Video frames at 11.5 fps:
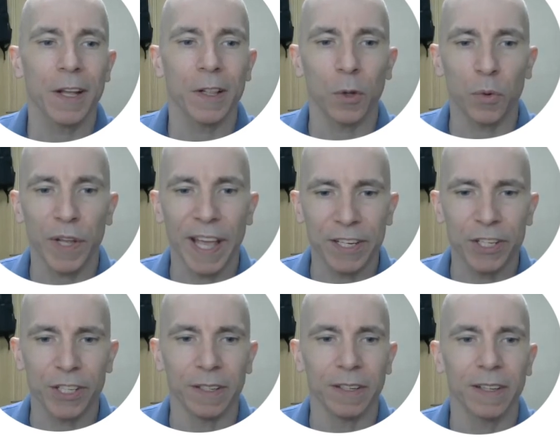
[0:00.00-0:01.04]

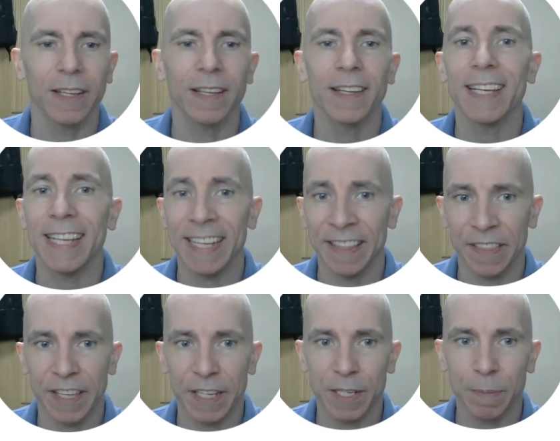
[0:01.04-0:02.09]
Location. In
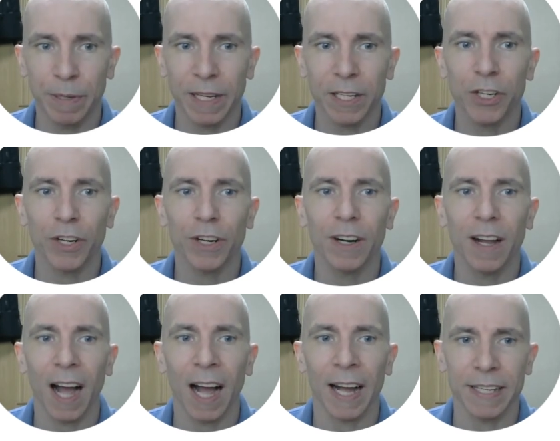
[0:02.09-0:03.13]
this picture,
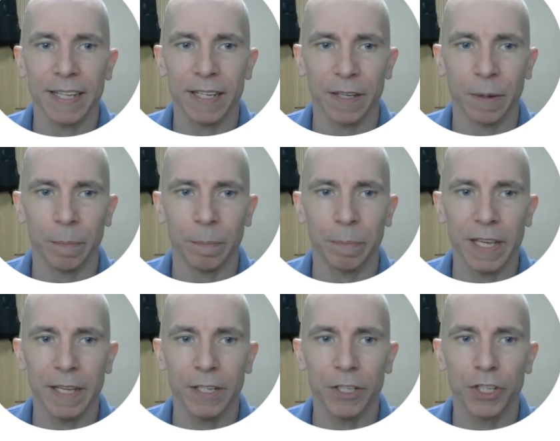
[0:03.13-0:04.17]
I see a
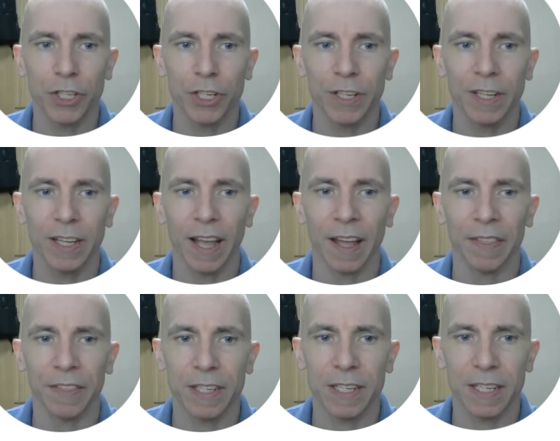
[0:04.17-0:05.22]
beach and
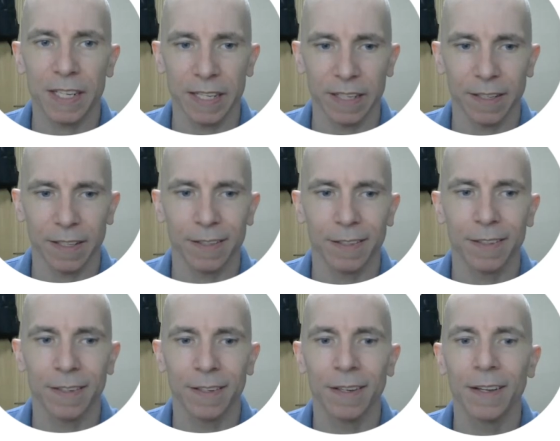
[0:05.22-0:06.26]
the sea.
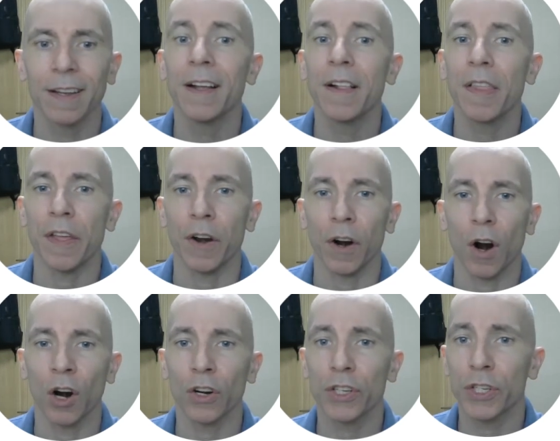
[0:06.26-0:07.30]
There
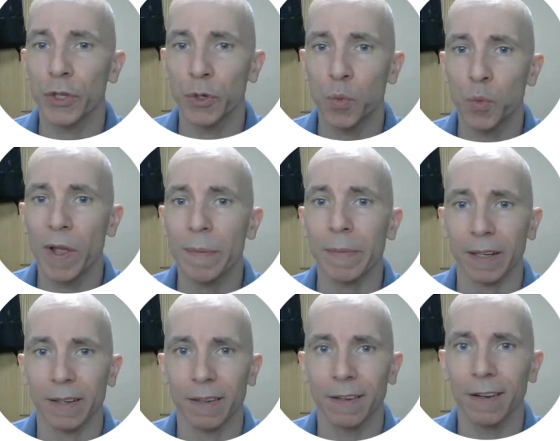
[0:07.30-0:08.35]
are 2
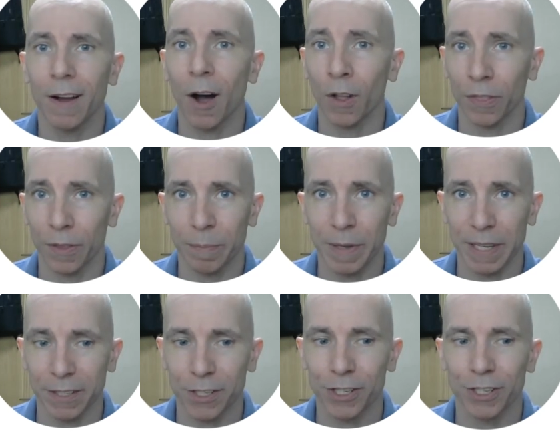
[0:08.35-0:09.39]
women on the
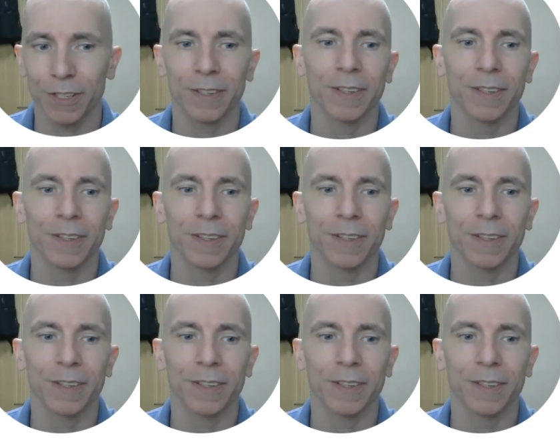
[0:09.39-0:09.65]
beach.